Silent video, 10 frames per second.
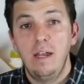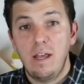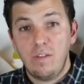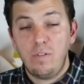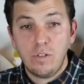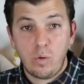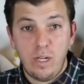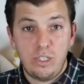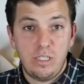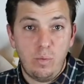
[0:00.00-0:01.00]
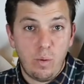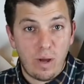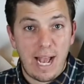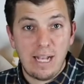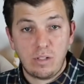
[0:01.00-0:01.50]
Now, the first question that we
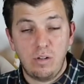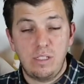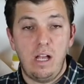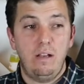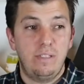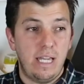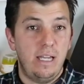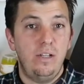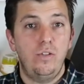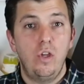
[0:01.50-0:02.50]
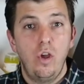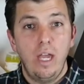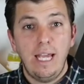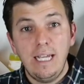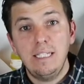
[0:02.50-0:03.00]
want to ask ourselves is
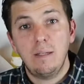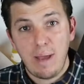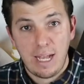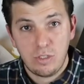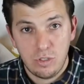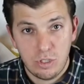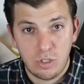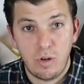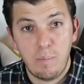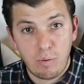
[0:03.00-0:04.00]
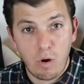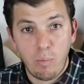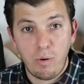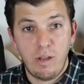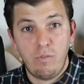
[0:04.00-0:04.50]
a master's degree
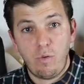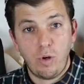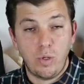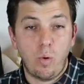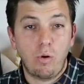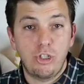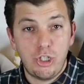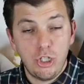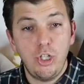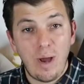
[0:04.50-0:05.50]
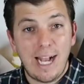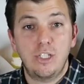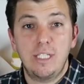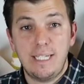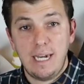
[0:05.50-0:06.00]
appropriate for you, or should you
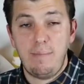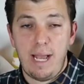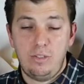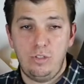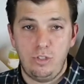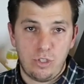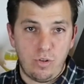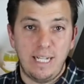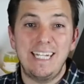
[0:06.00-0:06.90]
actually get a master's degree?